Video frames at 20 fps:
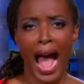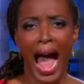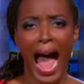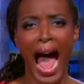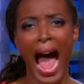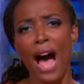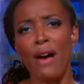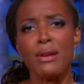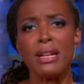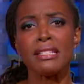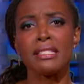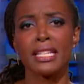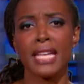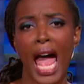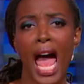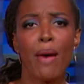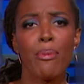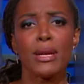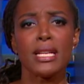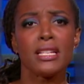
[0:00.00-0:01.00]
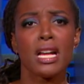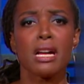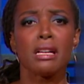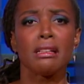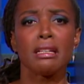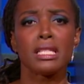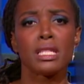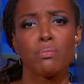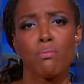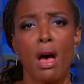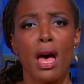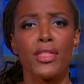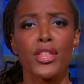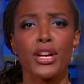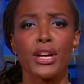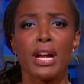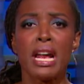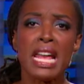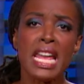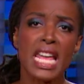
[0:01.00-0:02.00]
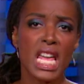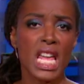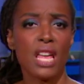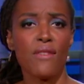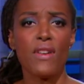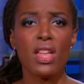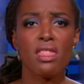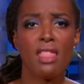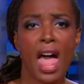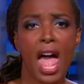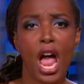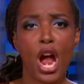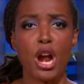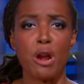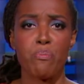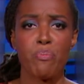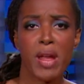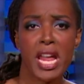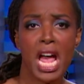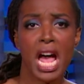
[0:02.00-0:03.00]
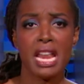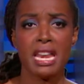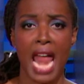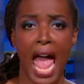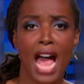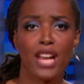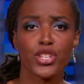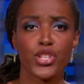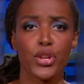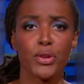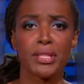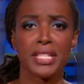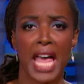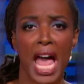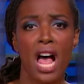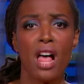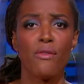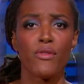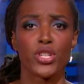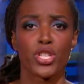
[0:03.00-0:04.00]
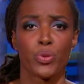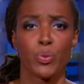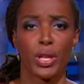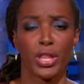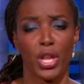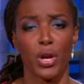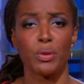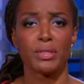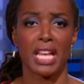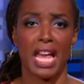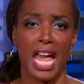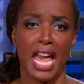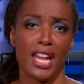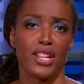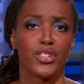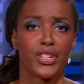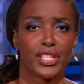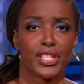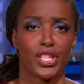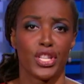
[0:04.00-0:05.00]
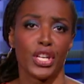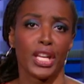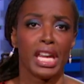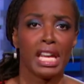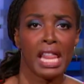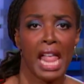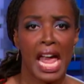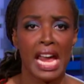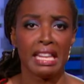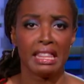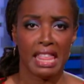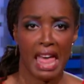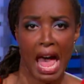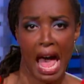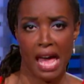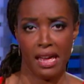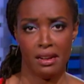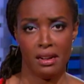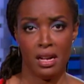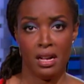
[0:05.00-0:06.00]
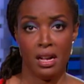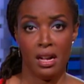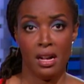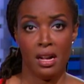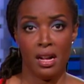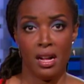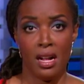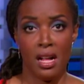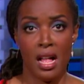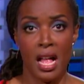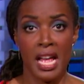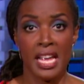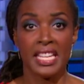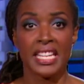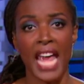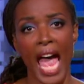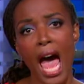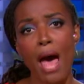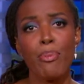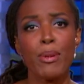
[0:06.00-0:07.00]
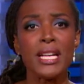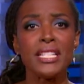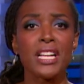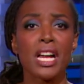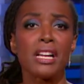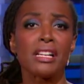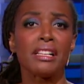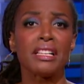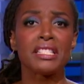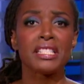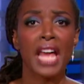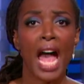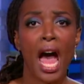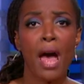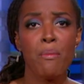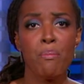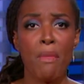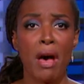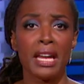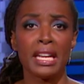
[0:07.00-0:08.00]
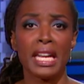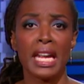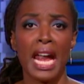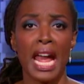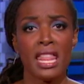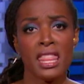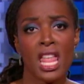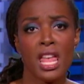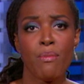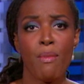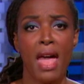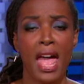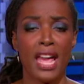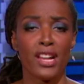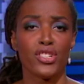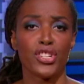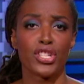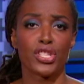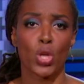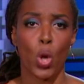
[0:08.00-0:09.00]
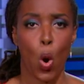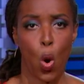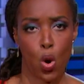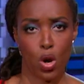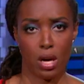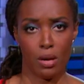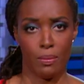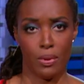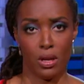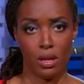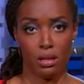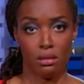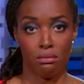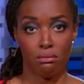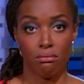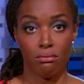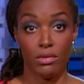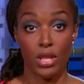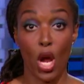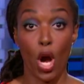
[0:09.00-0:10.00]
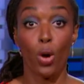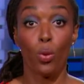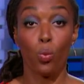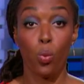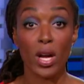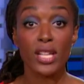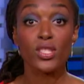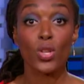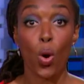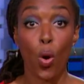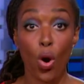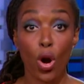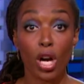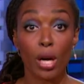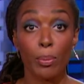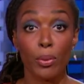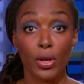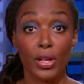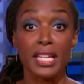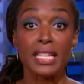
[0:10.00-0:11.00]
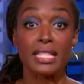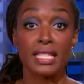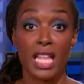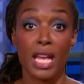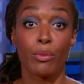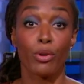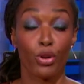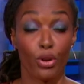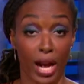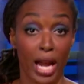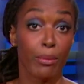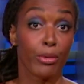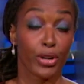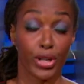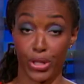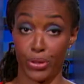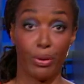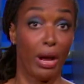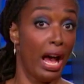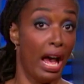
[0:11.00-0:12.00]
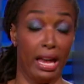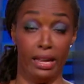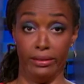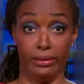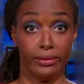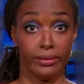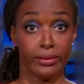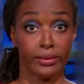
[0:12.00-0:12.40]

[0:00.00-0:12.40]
How does Gabby Douglas' mother even let her be on national television with those edges looking like that? Gabby Douglas got money and them edges horrible. No, what's horrible is them grammar you got.